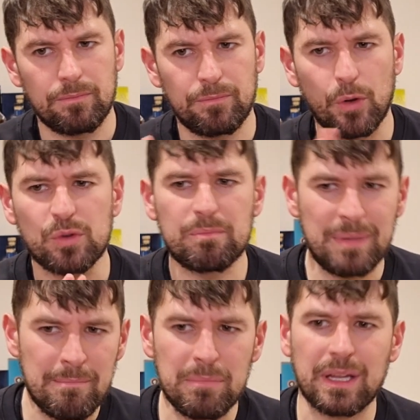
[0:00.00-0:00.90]
those
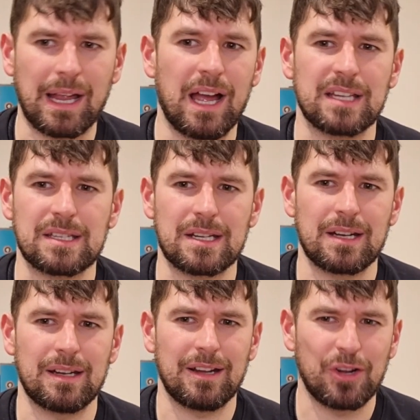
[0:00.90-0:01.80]
Bimber
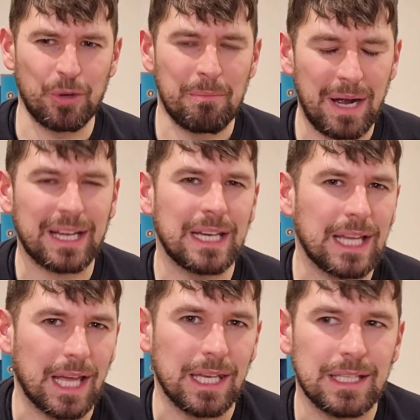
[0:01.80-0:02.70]
casks come back in
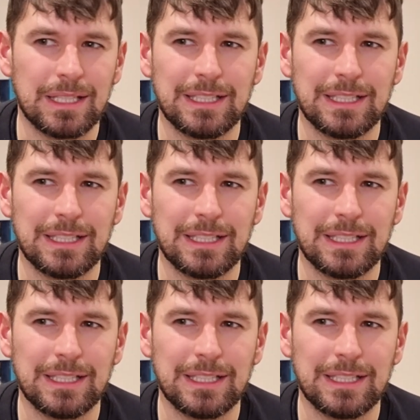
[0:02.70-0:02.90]
again.